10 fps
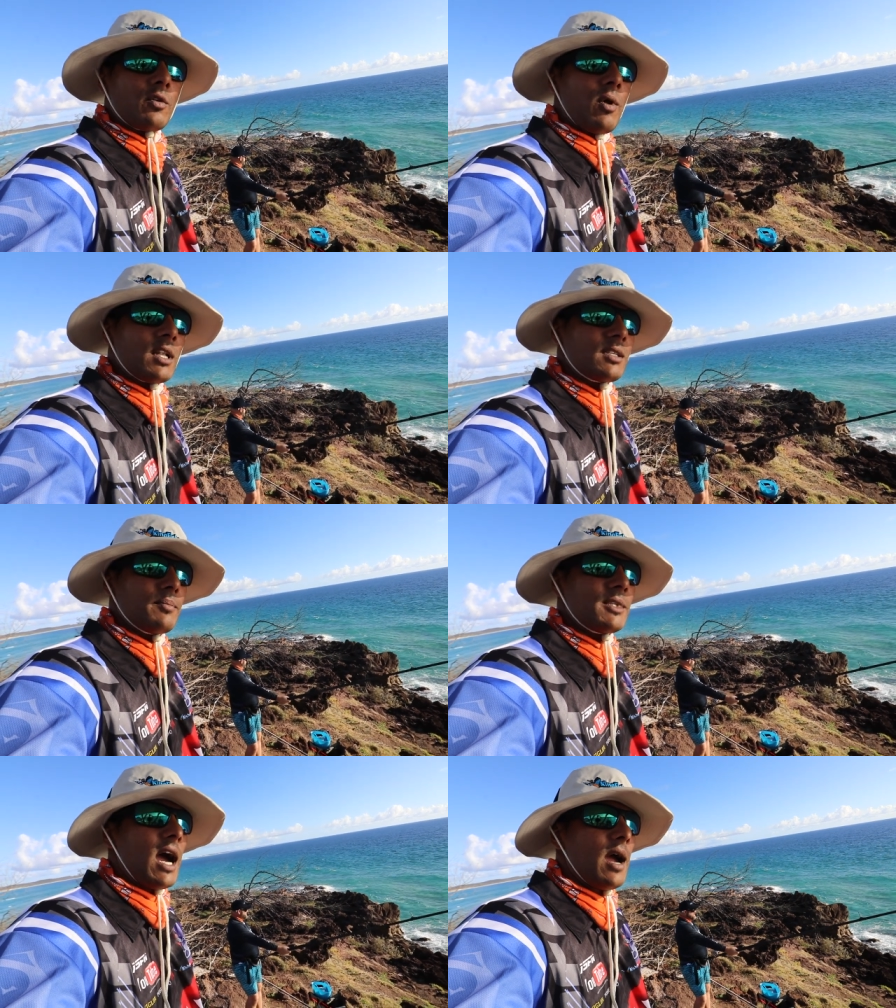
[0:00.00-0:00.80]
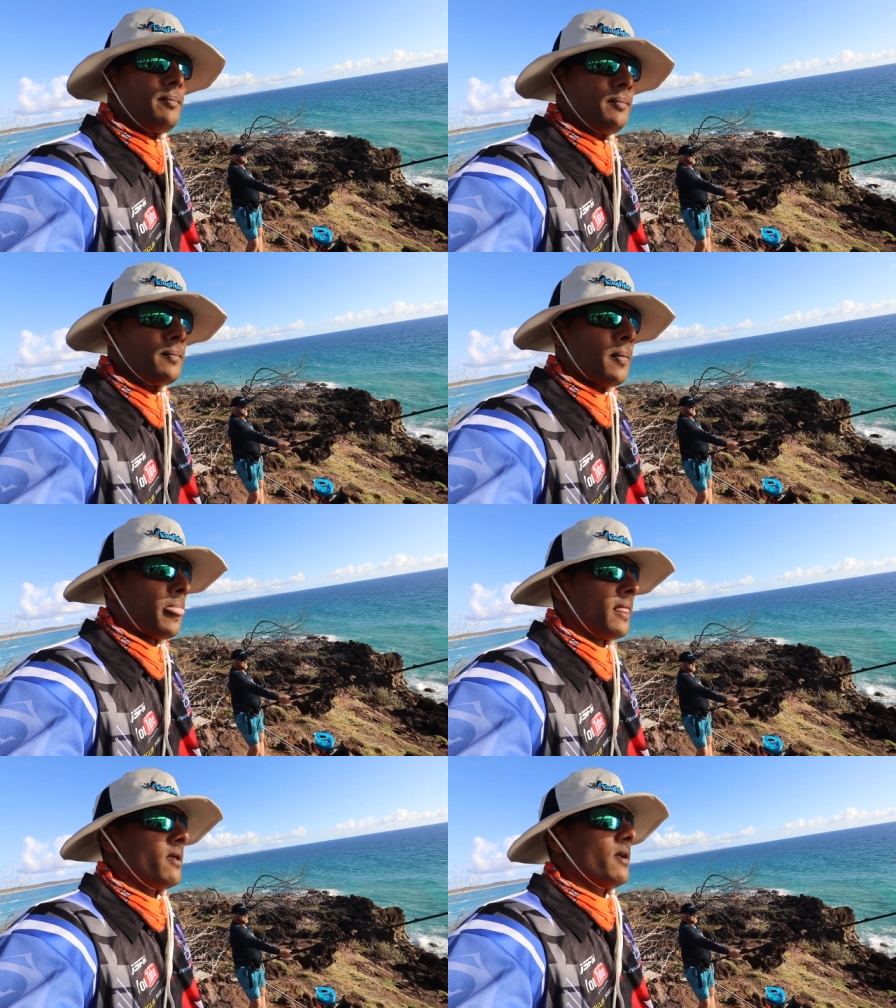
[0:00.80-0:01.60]
quite some time.
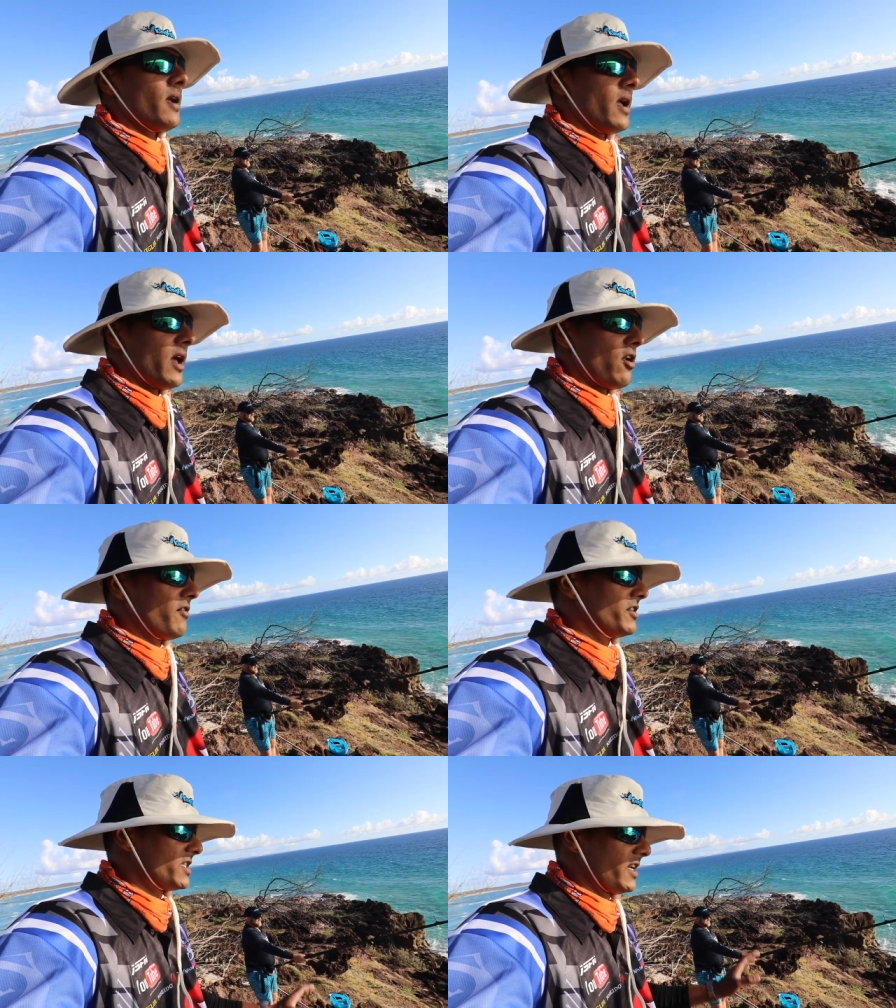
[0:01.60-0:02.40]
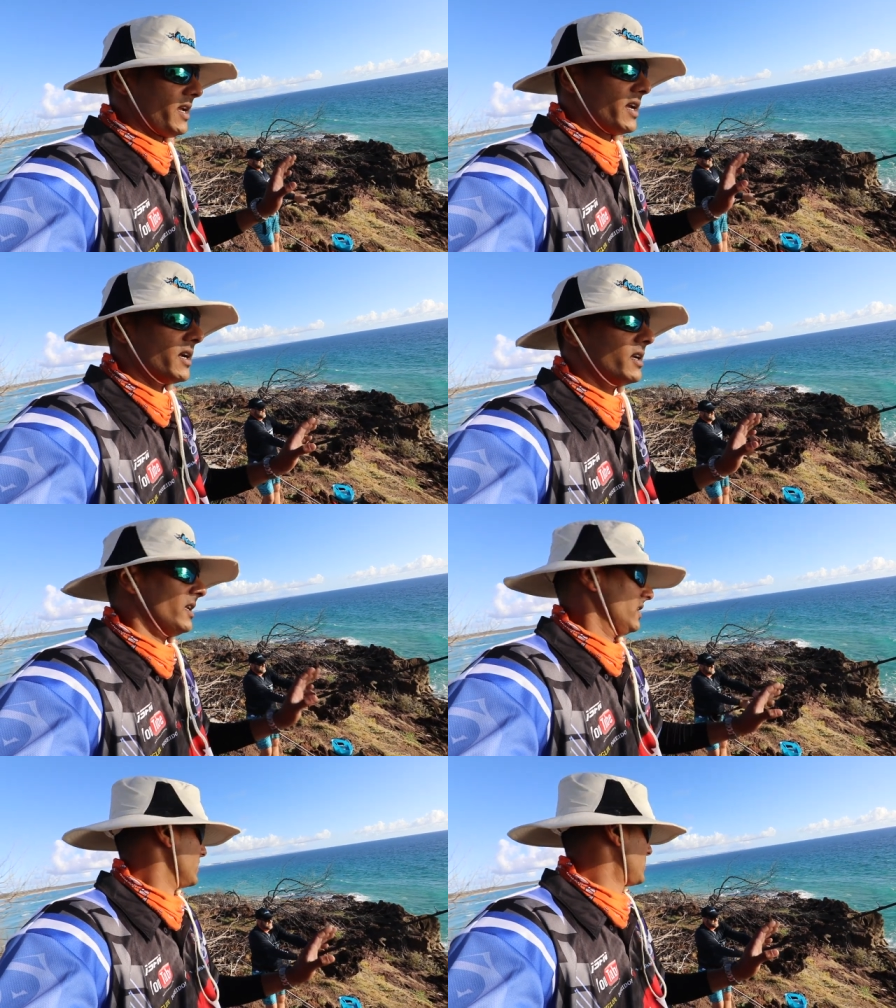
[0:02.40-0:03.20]
And obviously,
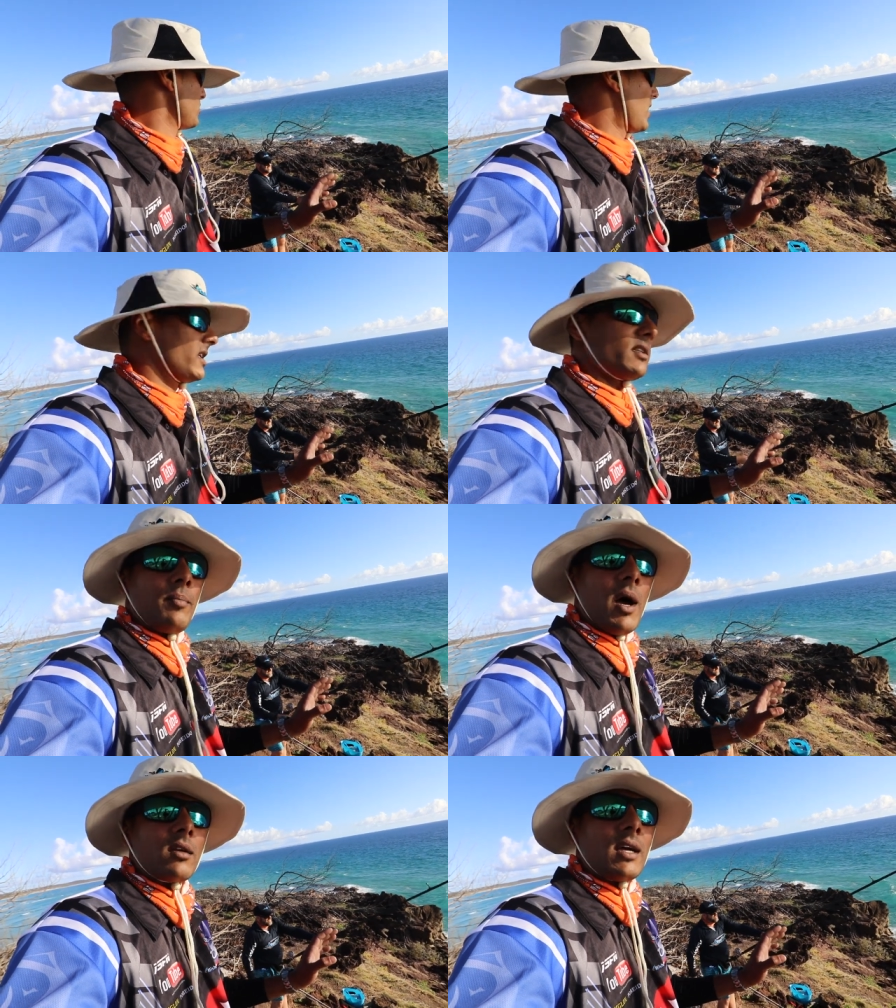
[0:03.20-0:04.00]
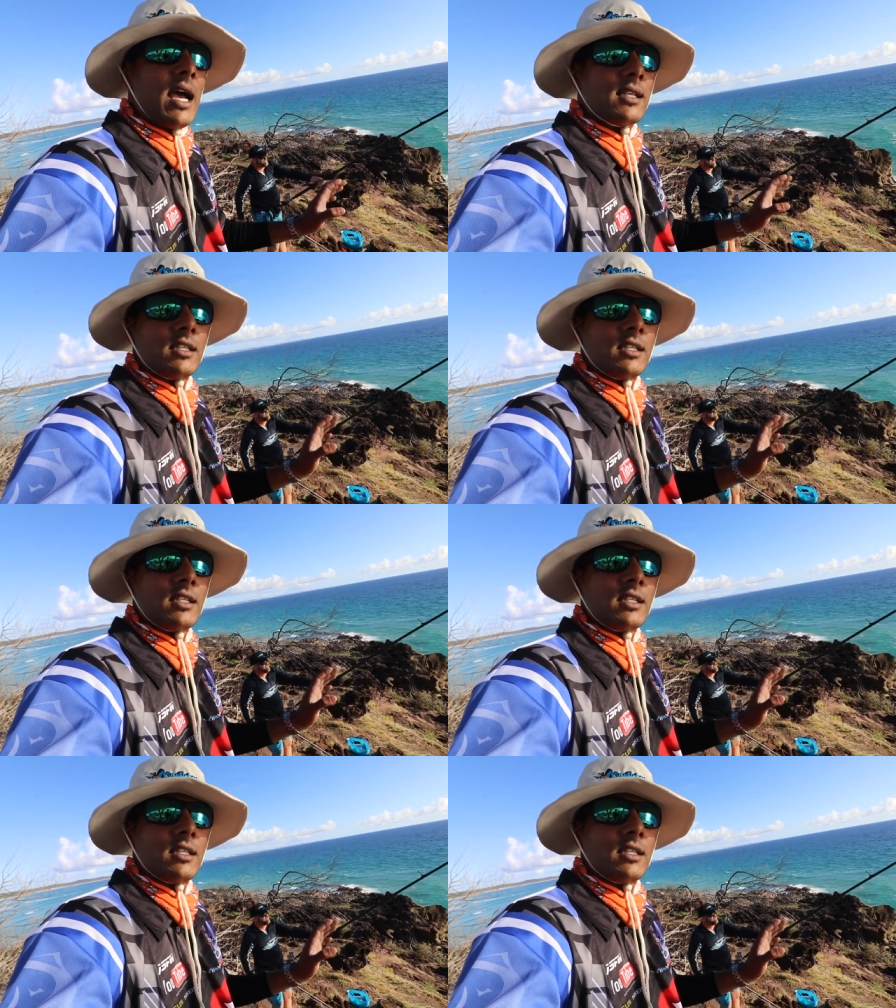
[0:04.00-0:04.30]
this is what it's about, guys.